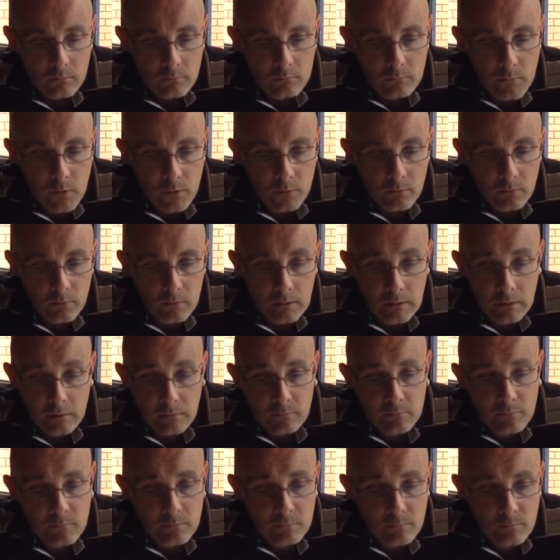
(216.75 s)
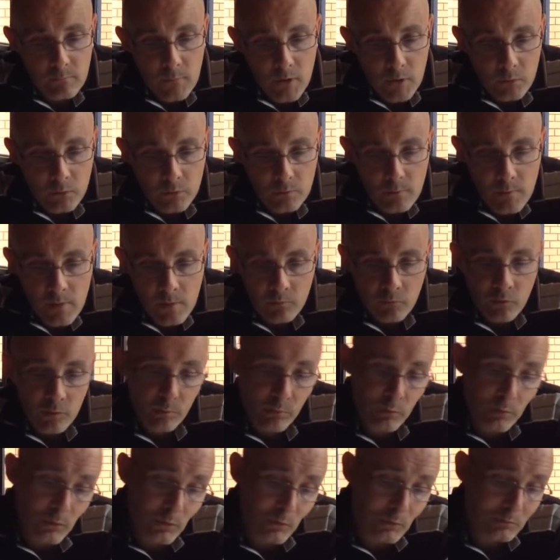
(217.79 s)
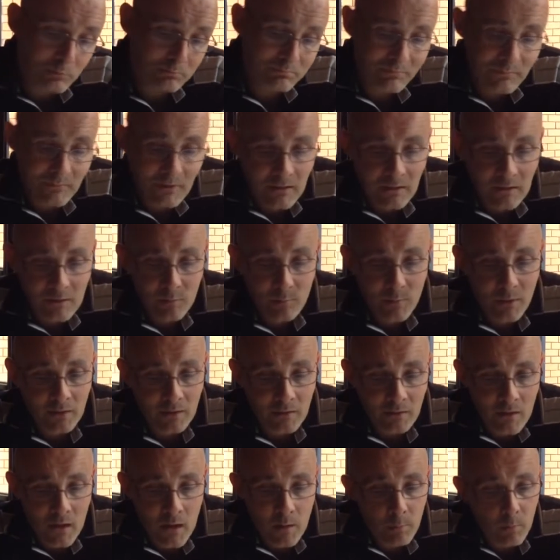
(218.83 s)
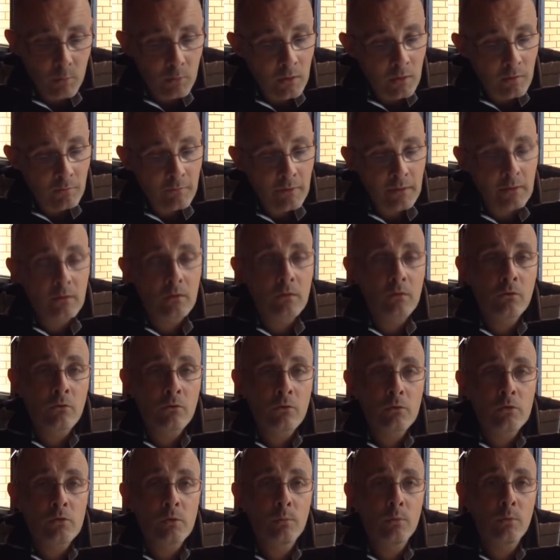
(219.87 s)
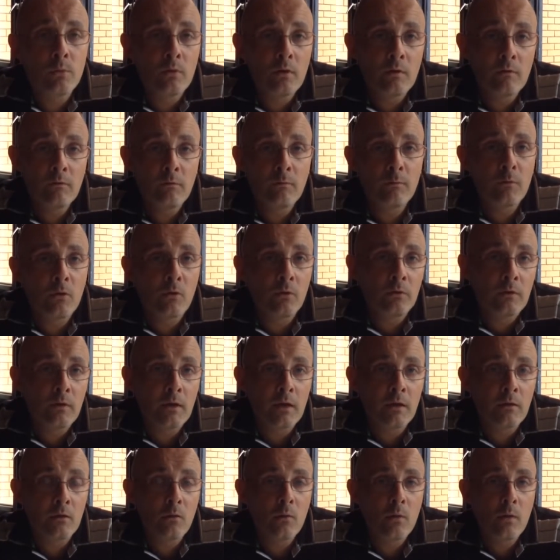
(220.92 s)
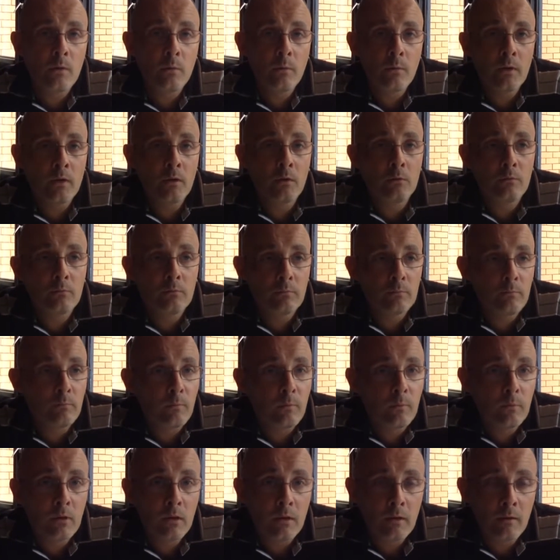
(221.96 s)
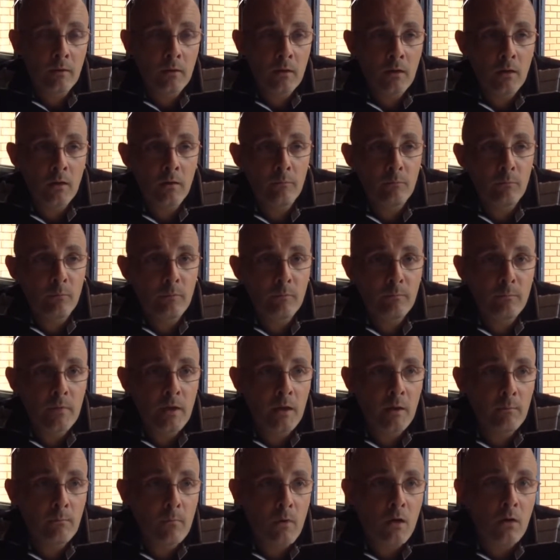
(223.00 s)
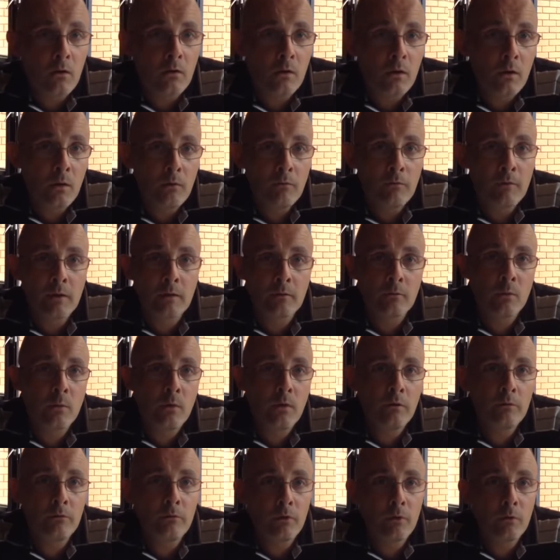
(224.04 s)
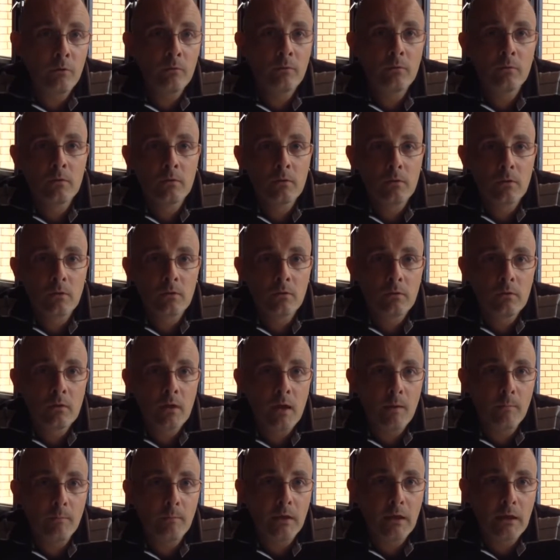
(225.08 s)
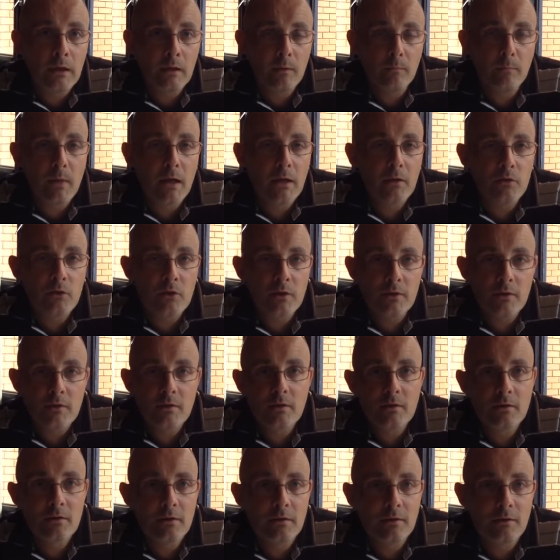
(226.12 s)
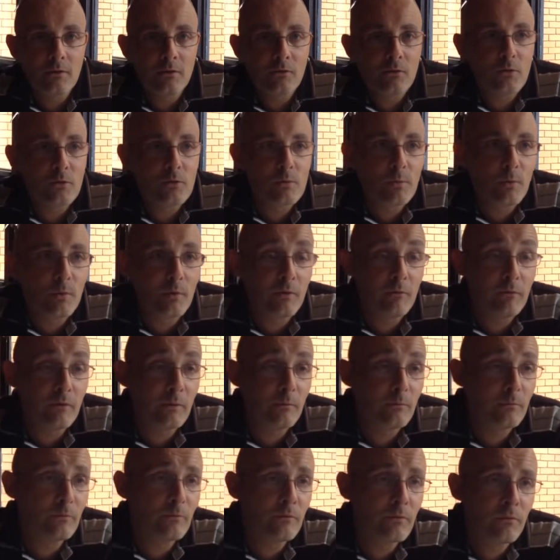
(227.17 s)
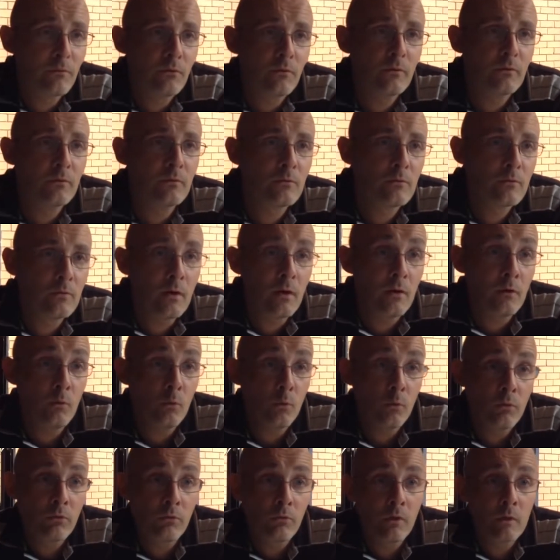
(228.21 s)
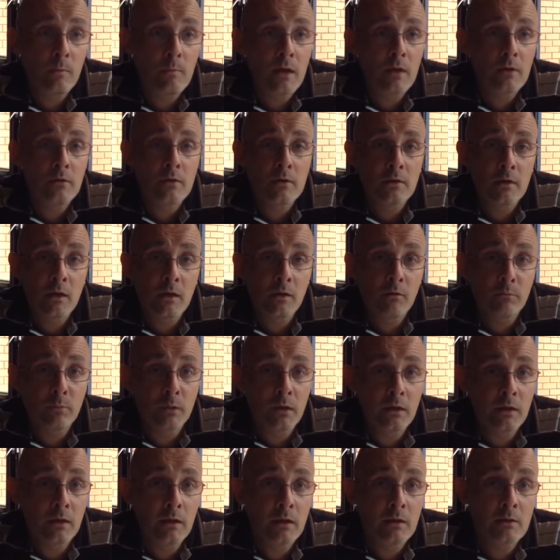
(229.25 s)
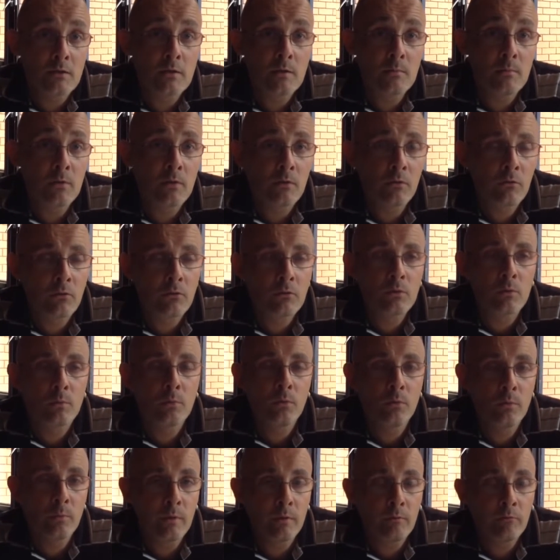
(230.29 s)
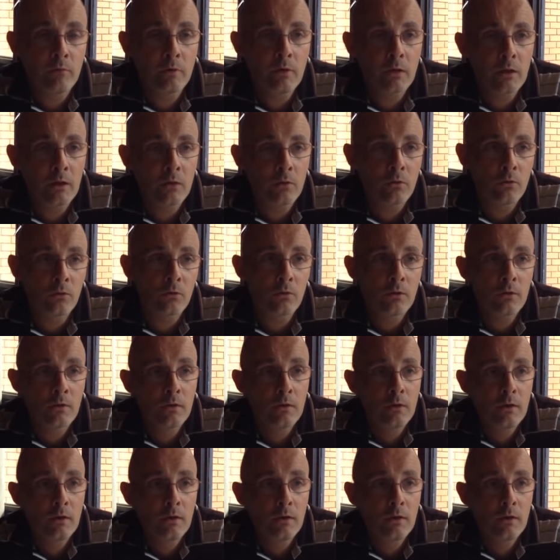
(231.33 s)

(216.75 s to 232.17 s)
Most memorable, there's been a couple that I've had at the Crucible that have gone down quite well. Like with me and Marco have had quite a few humdinging matches at the Crucible. I think all 3 matches that I've played against him at the Crucible have been really good.